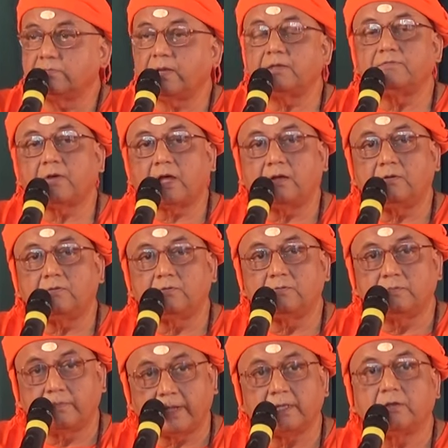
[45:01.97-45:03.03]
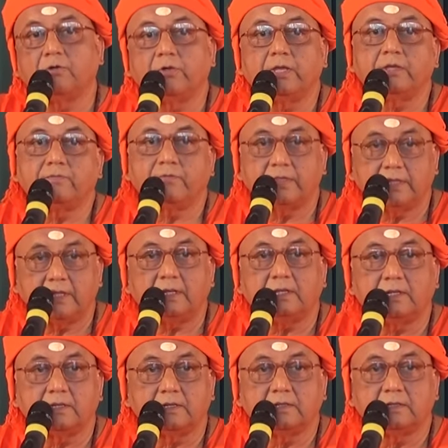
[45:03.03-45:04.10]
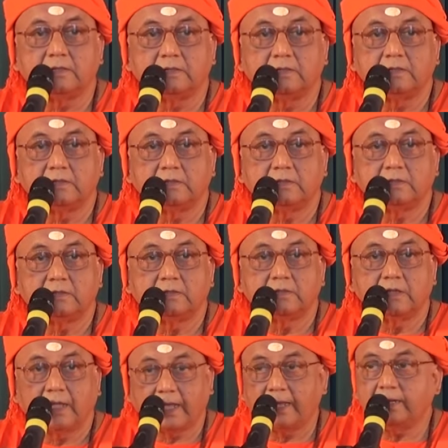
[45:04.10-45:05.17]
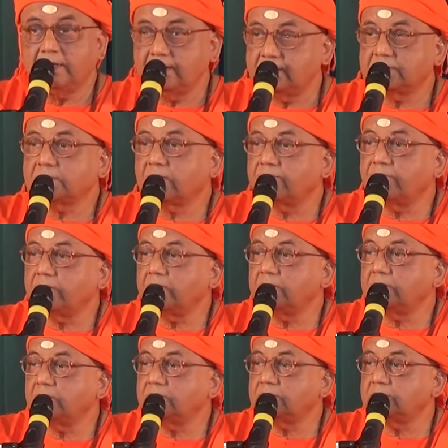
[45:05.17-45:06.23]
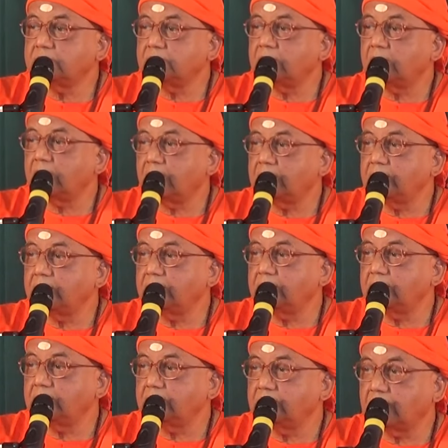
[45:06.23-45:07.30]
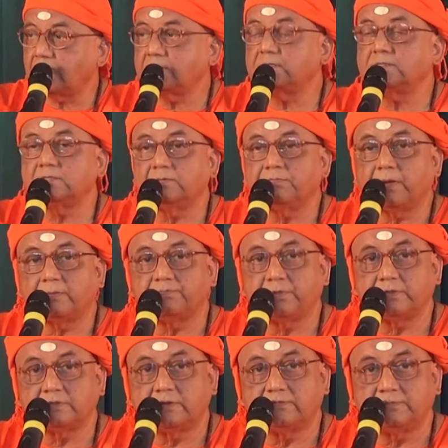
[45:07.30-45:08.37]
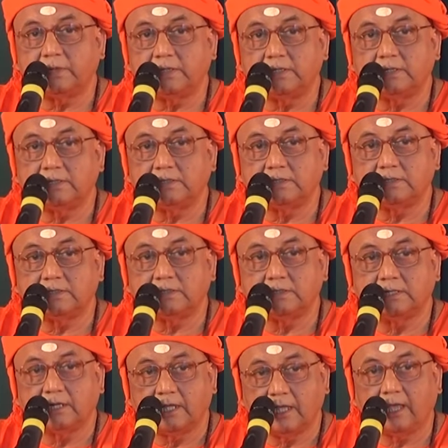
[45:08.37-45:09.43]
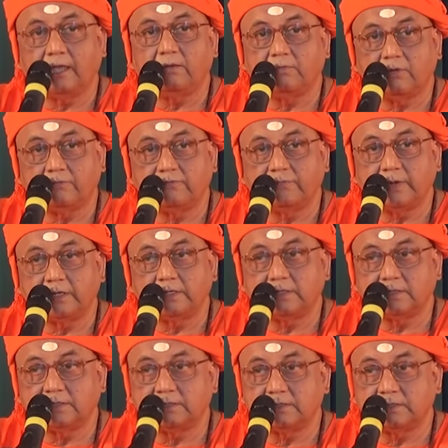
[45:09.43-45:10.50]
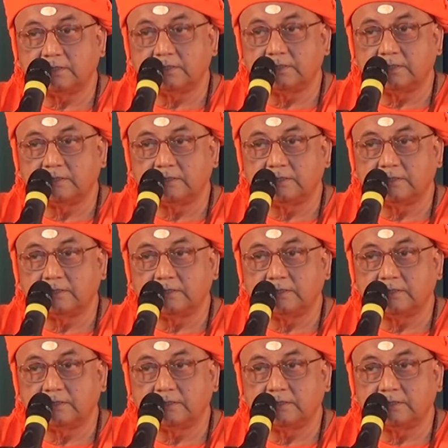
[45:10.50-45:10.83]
By how? By going within and discovering this real identity. That is the purpose of meditation, aim of meditation.